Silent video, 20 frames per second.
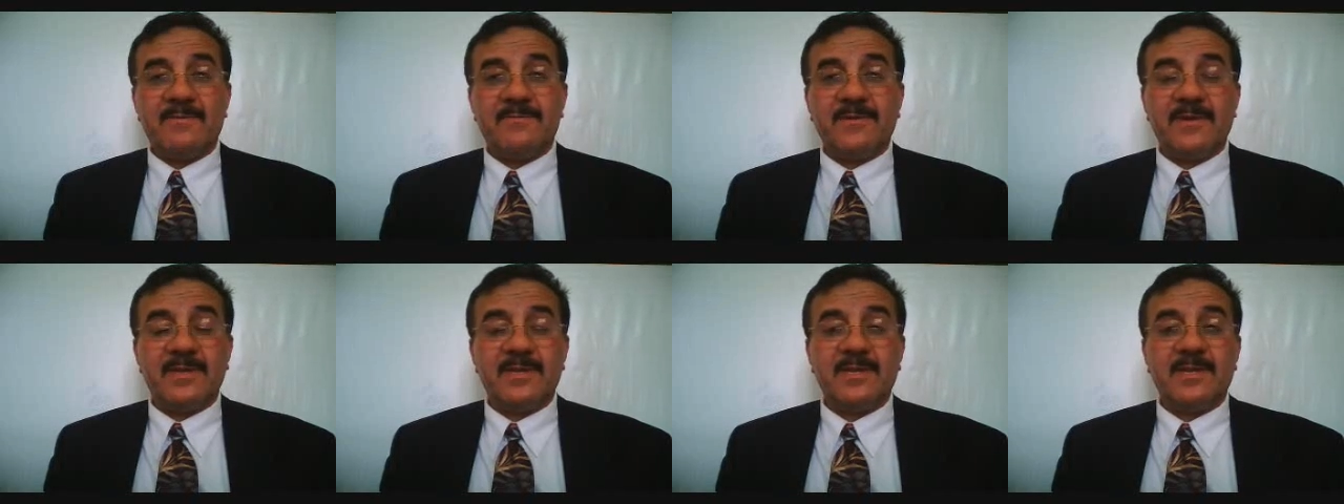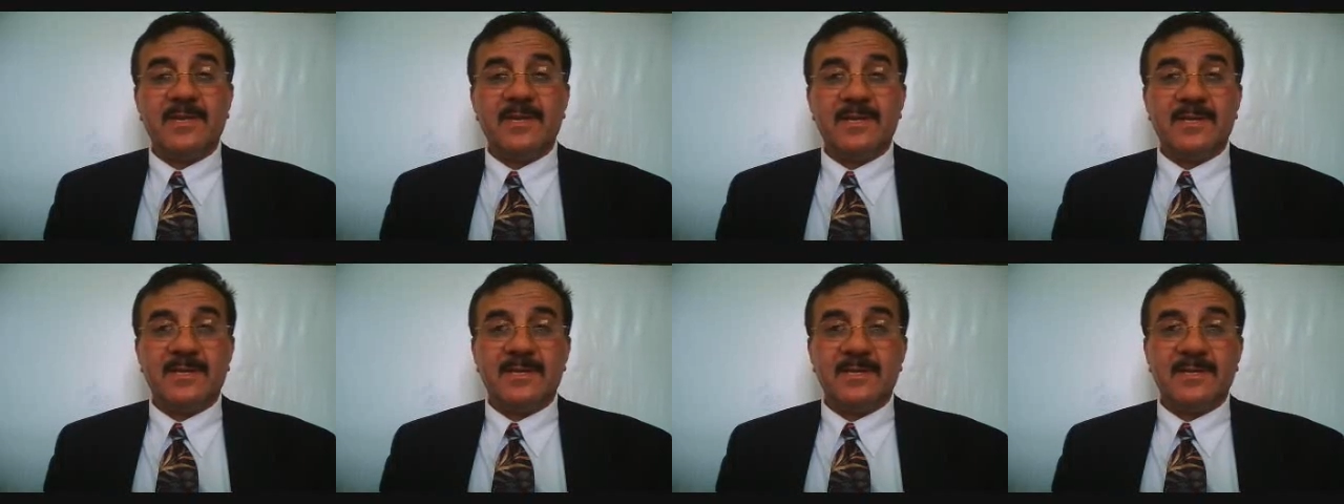So that's
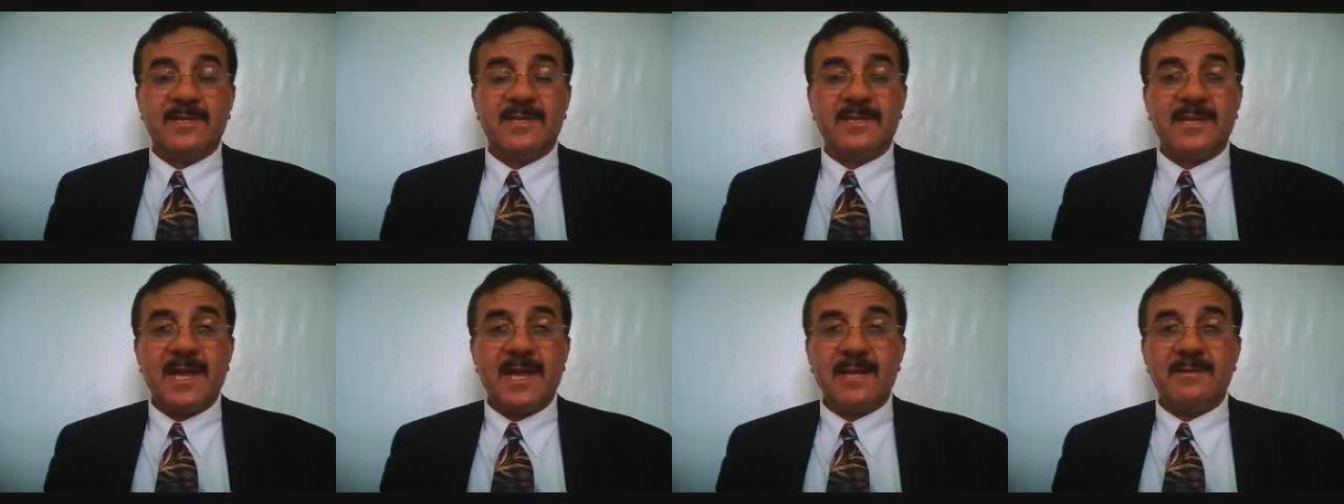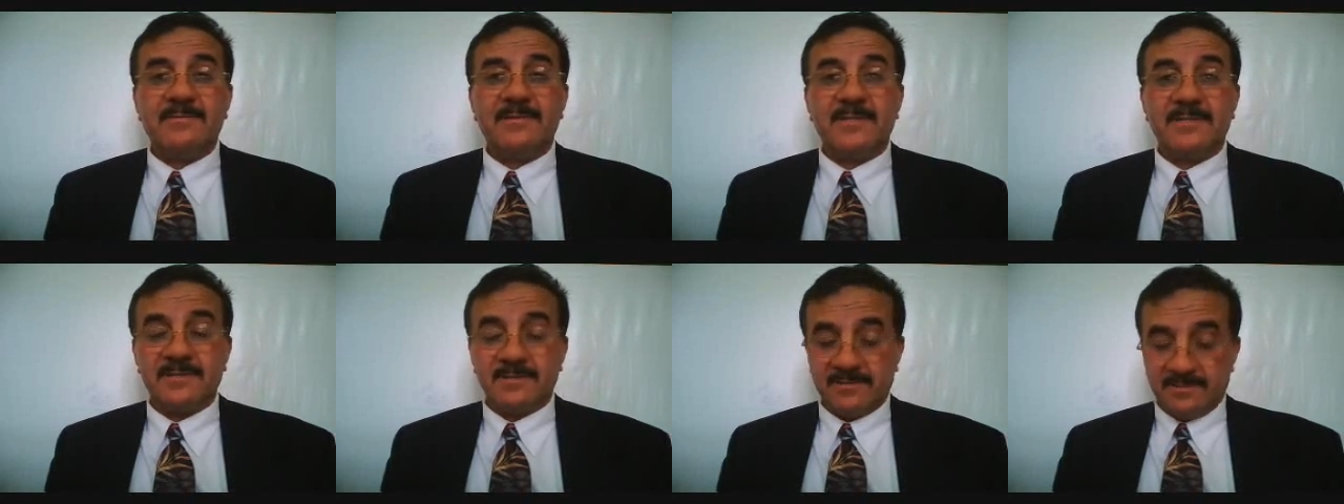what C
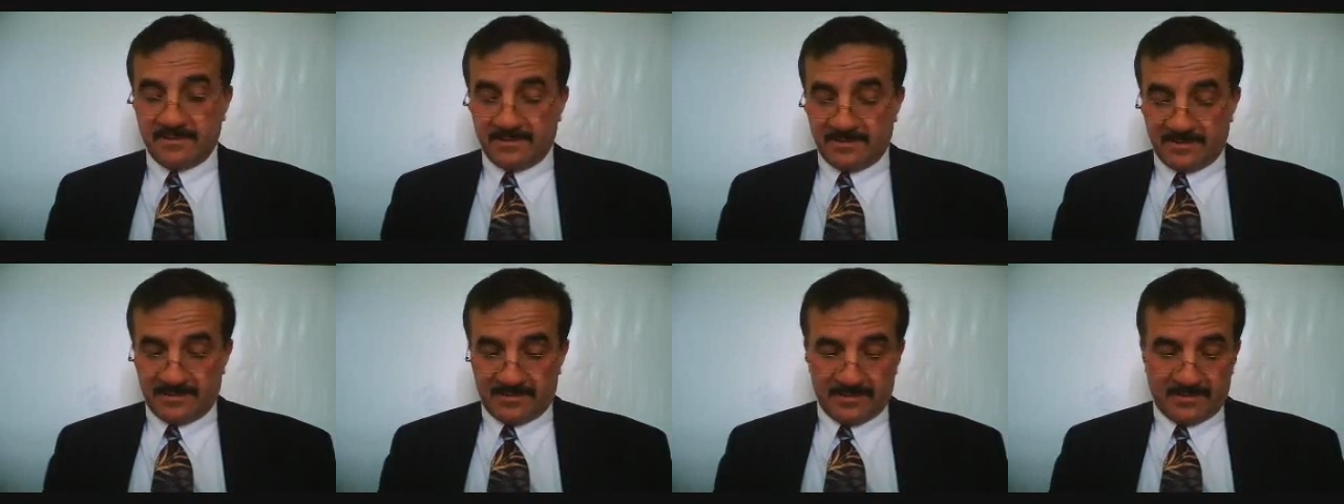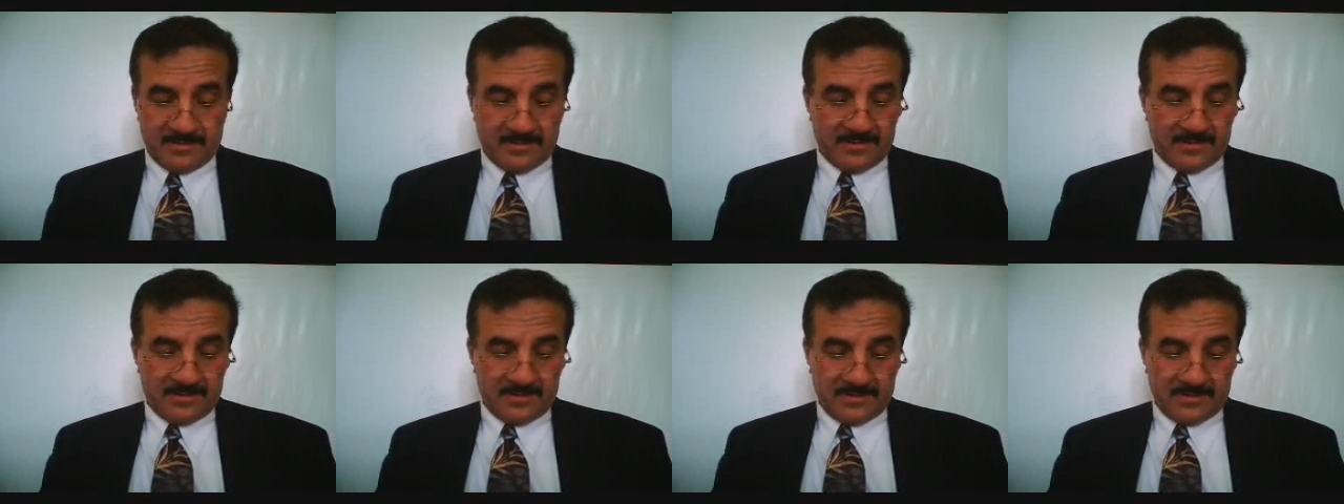stands for.
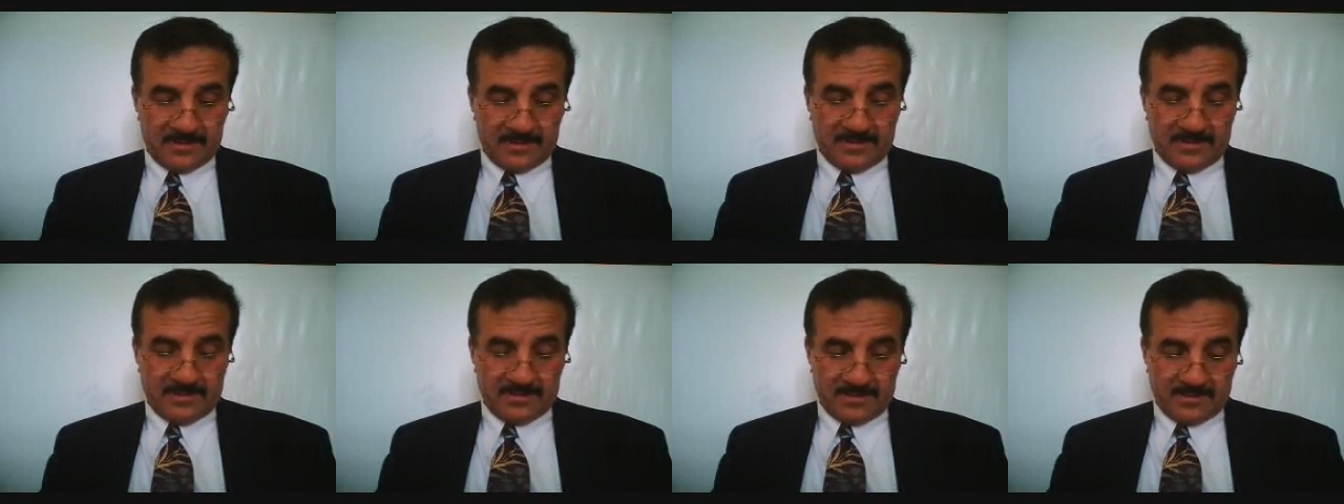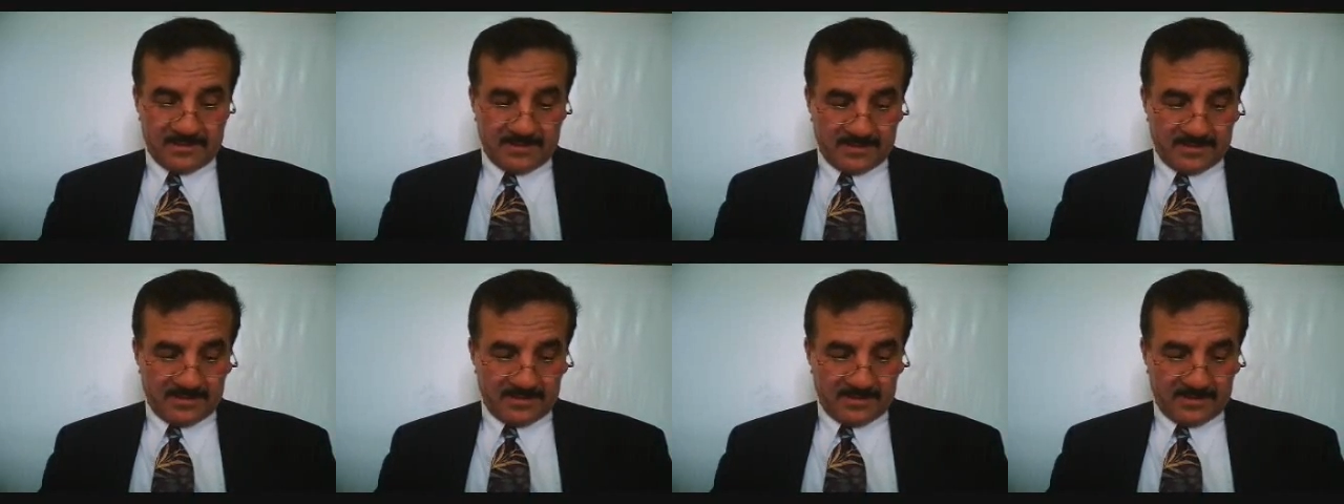
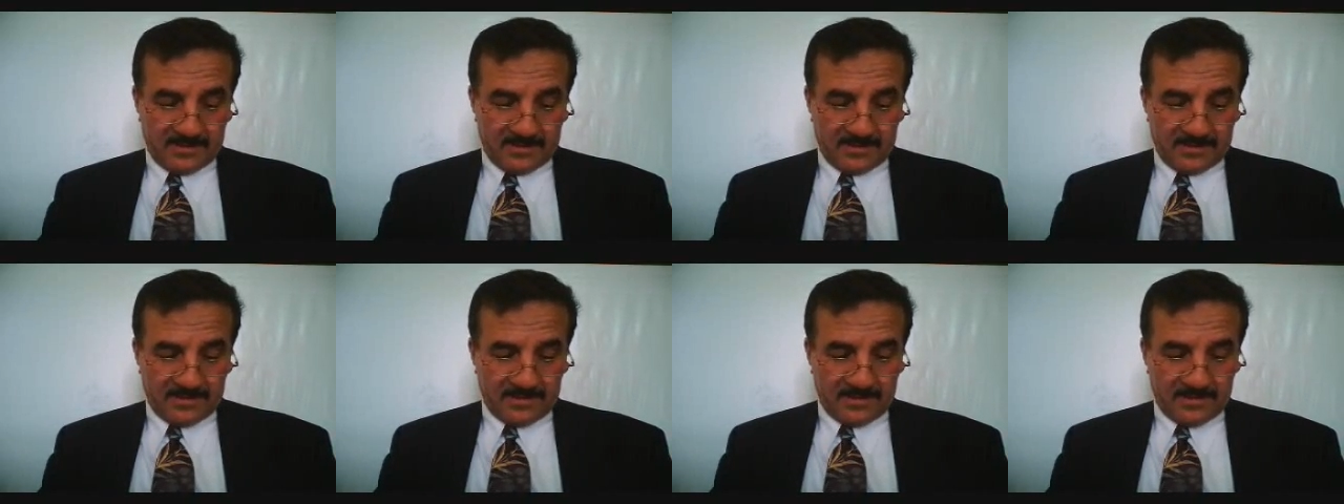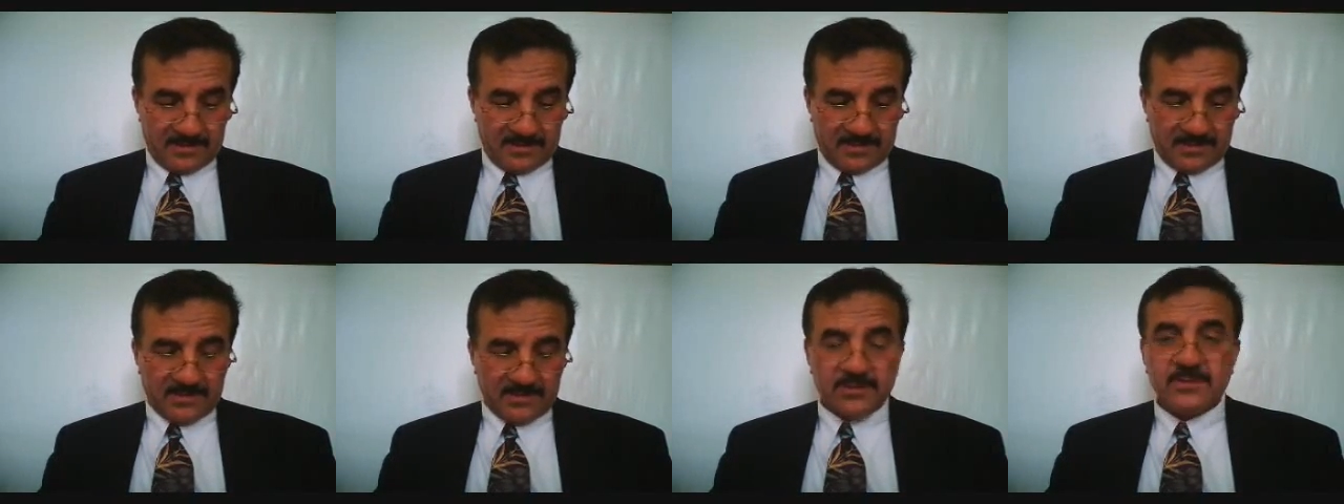R
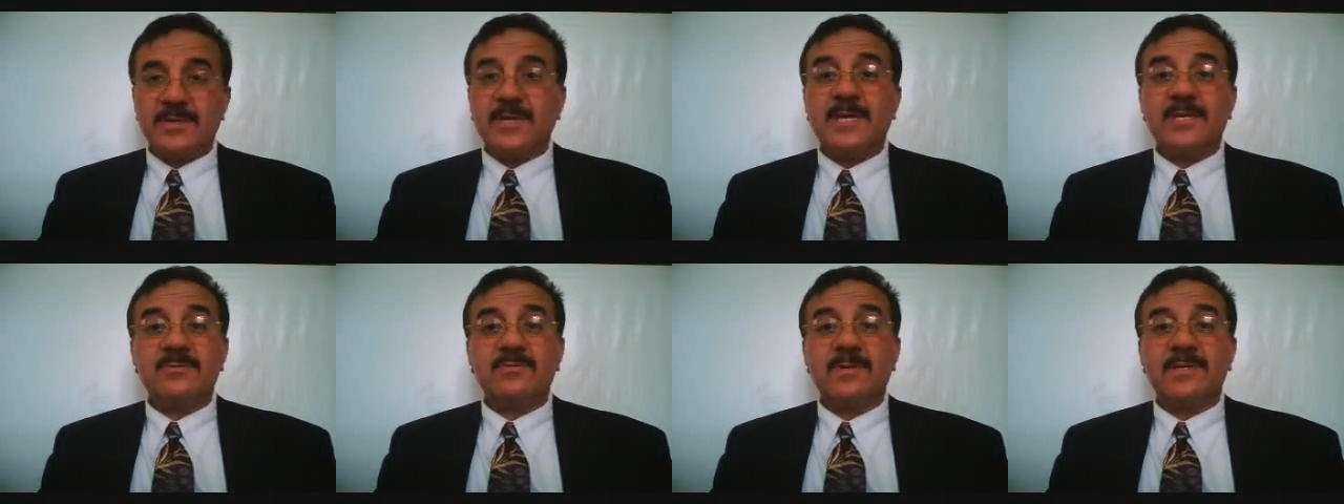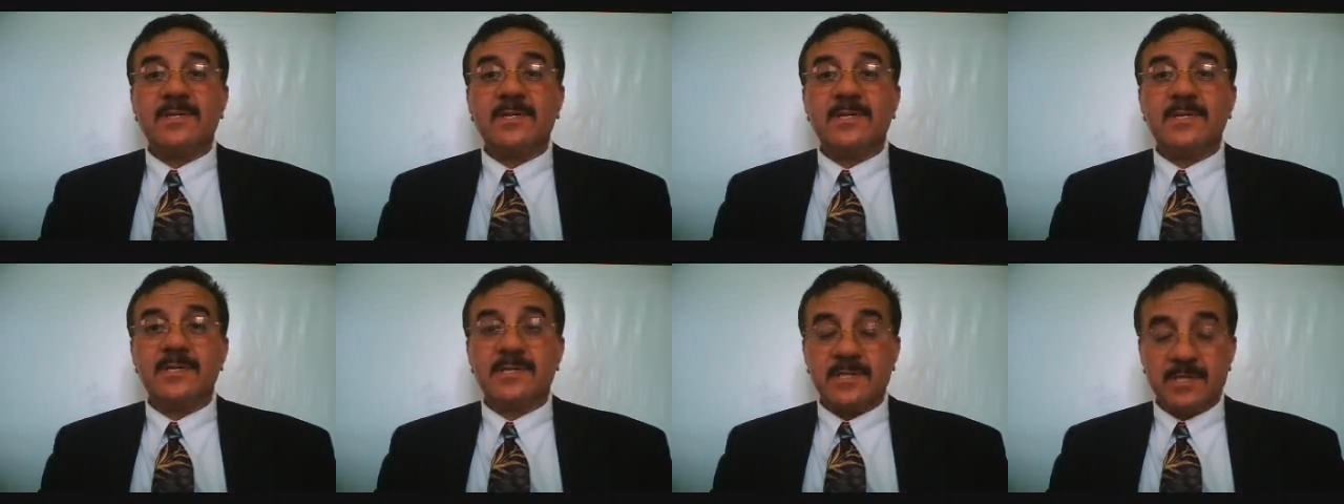of democracy. What does
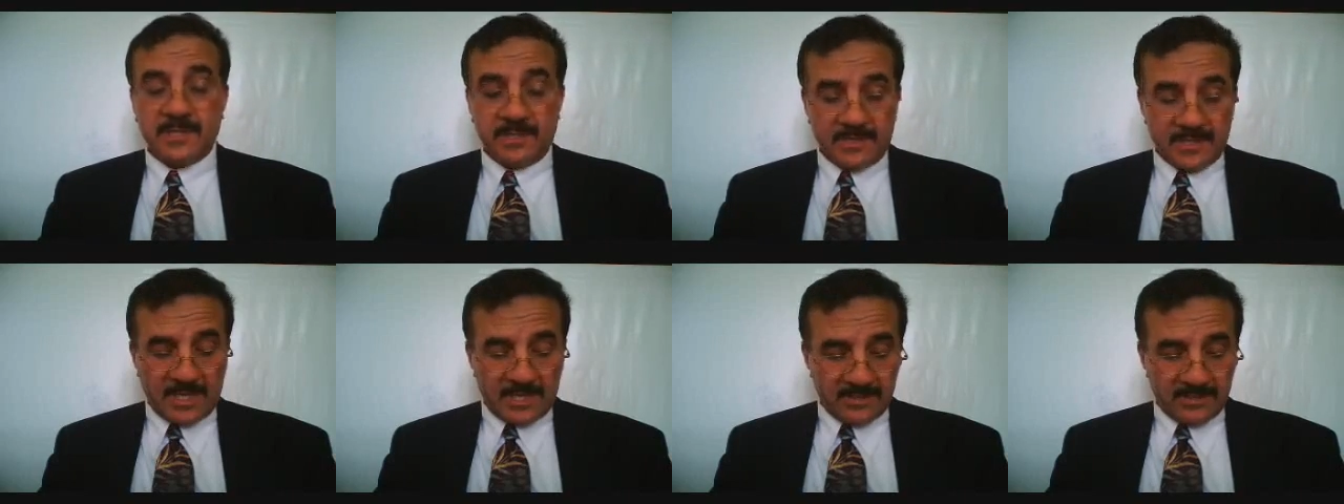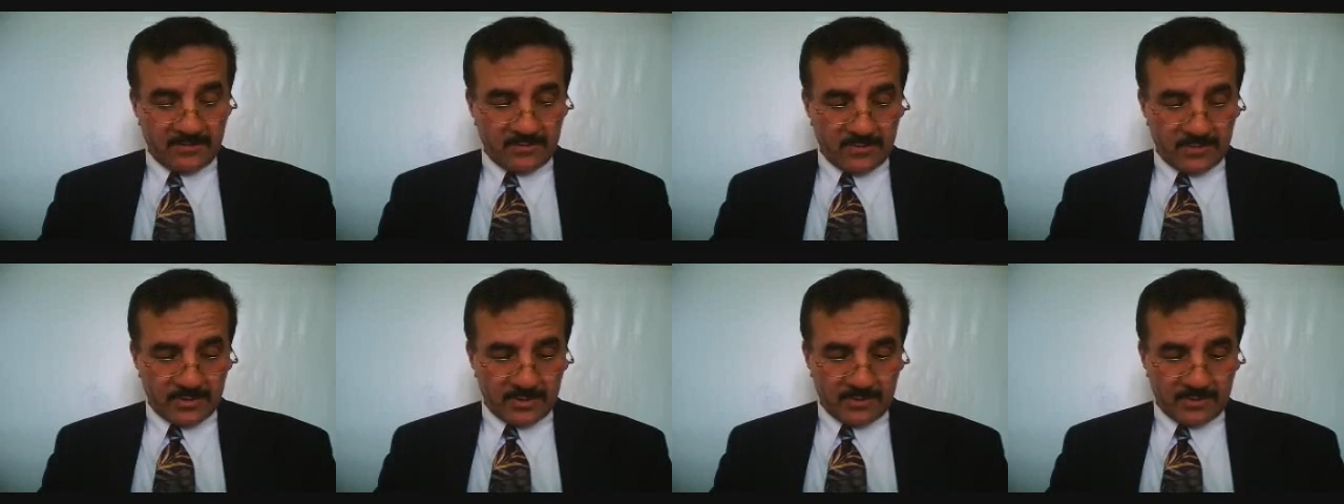R stand for?